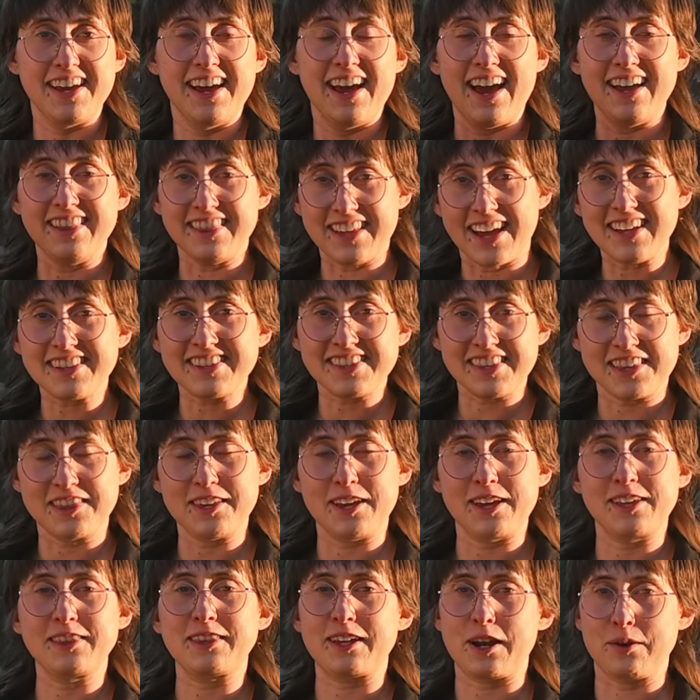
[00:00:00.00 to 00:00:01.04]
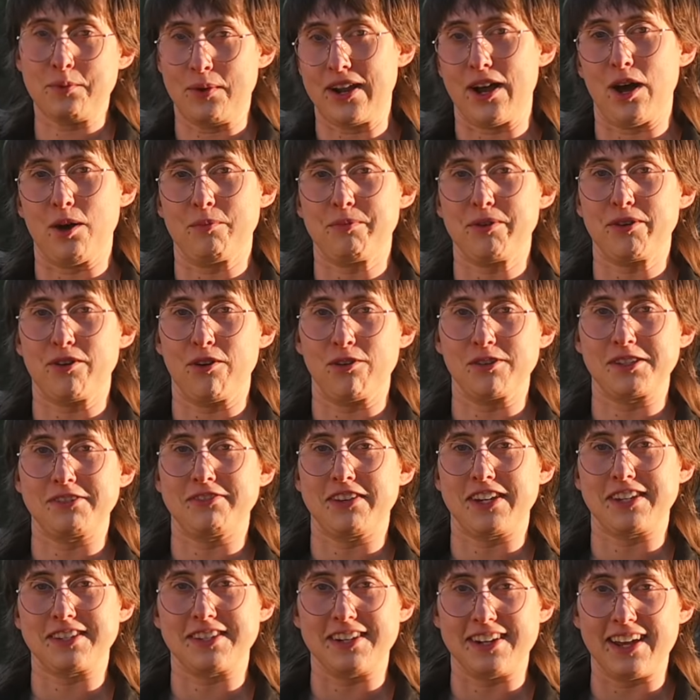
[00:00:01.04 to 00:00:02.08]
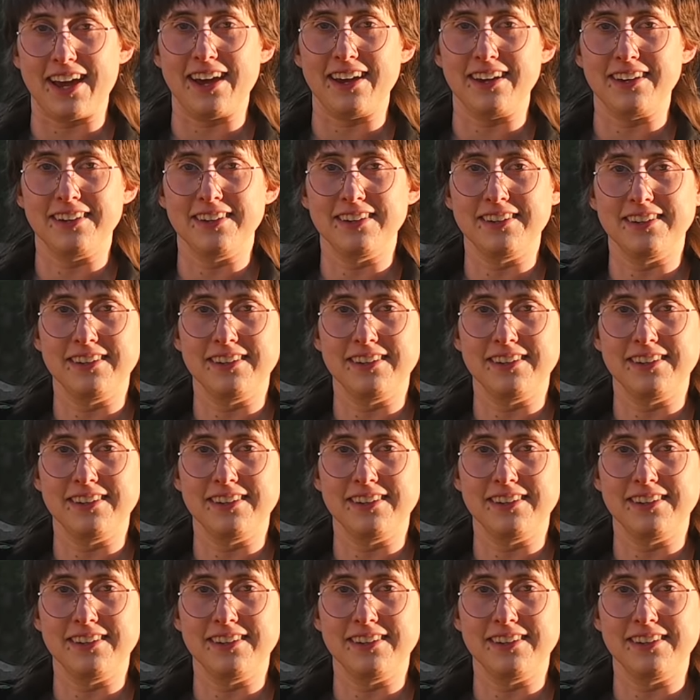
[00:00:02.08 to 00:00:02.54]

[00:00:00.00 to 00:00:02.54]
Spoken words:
And that's the thing that I want to help you cultivate today.